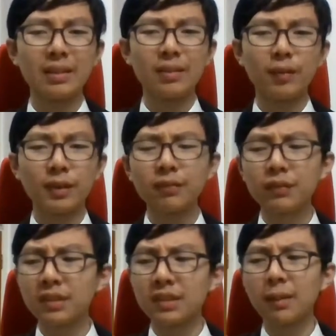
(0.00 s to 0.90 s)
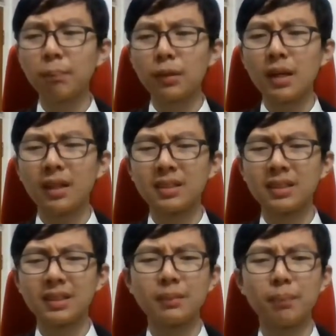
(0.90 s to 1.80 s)
one of the subplots
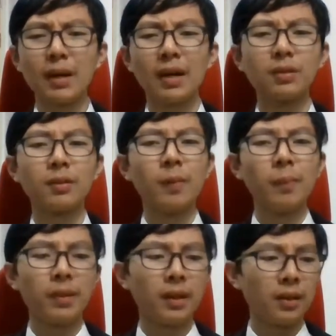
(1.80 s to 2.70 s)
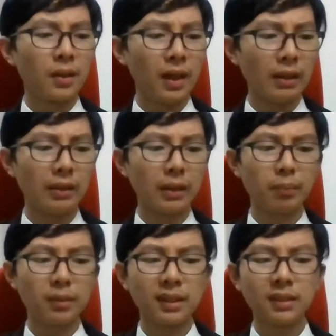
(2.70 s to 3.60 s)
is about uh,
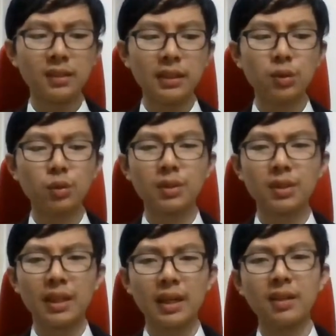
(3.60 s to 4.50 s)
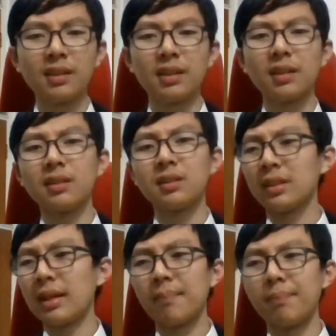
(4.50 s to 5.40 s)
um, Clint Eastwood's
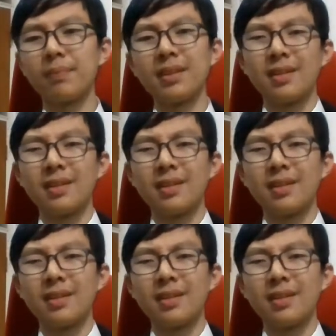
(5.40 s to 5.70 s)
character's um,